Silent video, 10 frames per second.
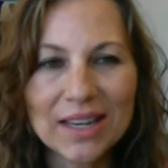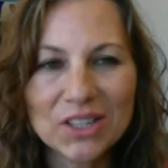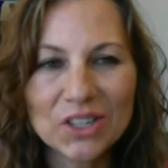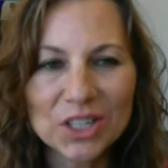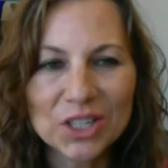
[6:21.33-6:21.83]

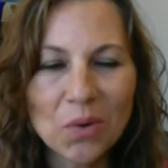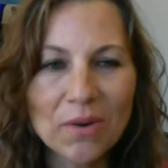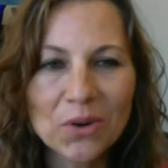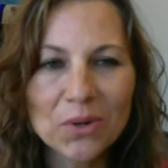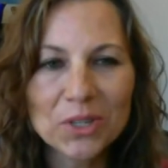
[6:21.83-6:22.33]
And just so our
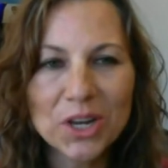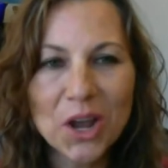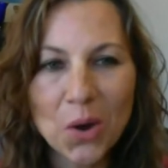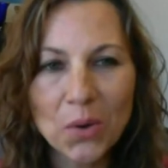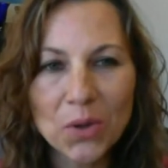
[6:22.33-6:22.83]
viewers
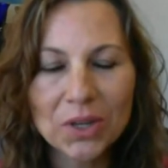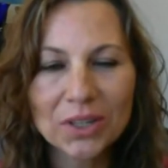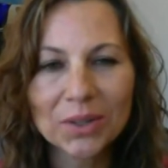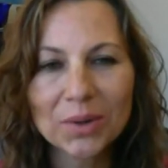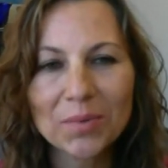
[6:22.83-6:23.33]
know, you
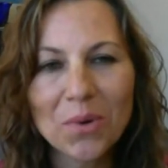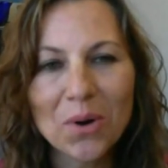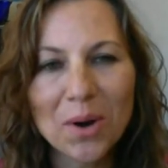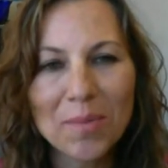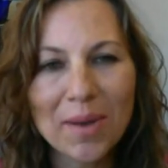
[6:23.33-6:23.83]
can learn
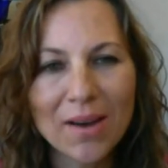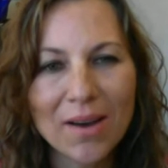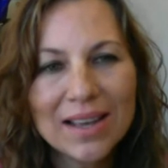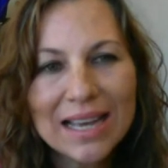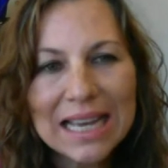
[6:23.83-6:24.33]
more about
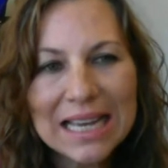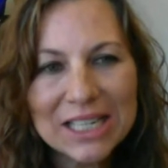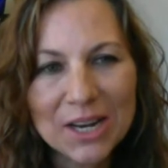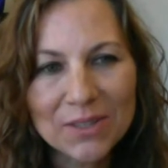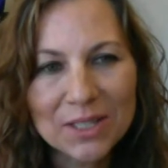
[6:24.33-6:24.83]

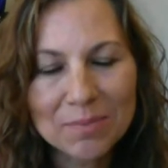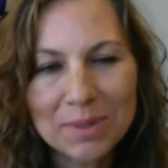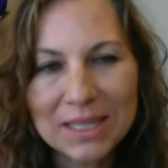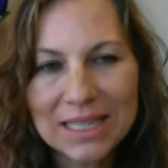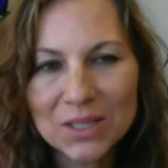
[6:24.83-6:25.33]
Jeff's
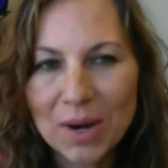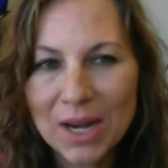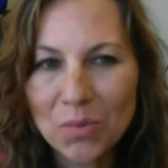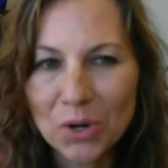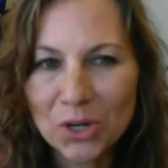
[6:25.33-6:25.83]
business
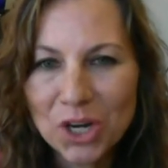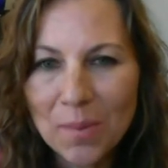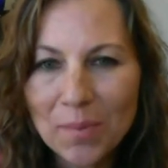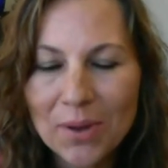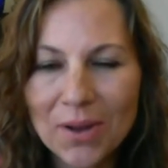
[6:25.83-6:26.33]
writing
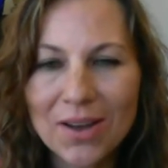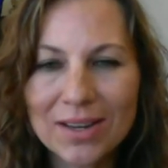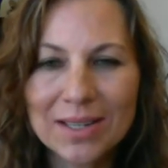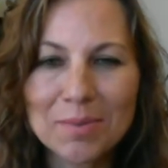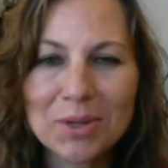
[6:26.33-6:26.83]
workshop on
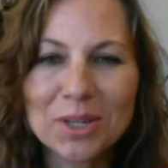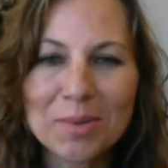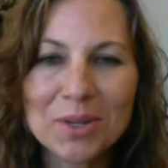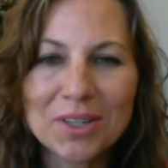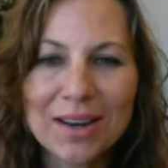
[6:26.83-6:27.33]

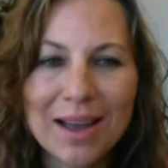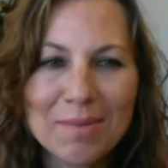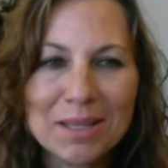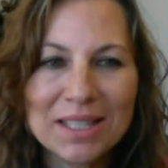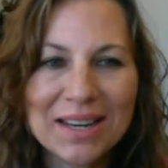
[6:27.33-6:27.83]

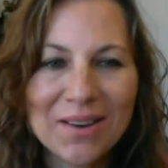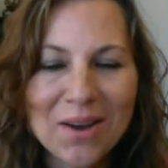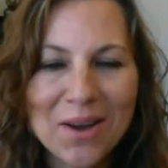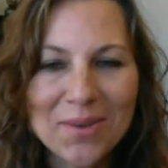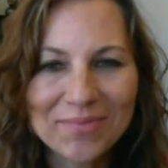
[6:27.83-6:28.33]

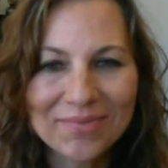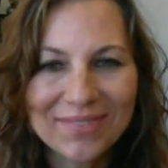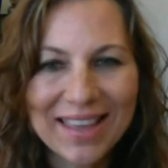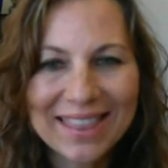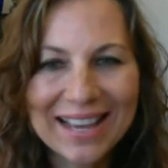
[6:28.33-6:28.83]
www.ibc.com.
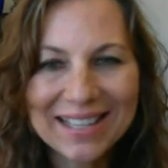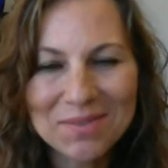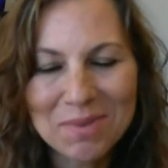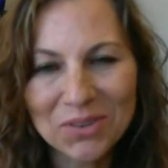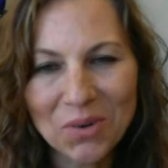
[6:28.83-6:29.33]
And thanks
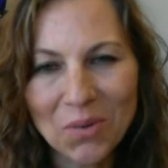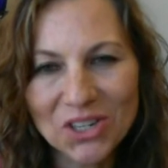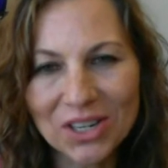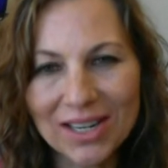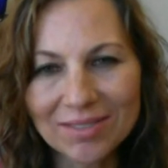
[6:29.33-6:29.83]
so much for
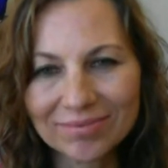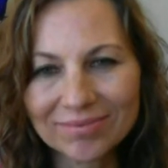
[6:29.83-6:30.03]
watching.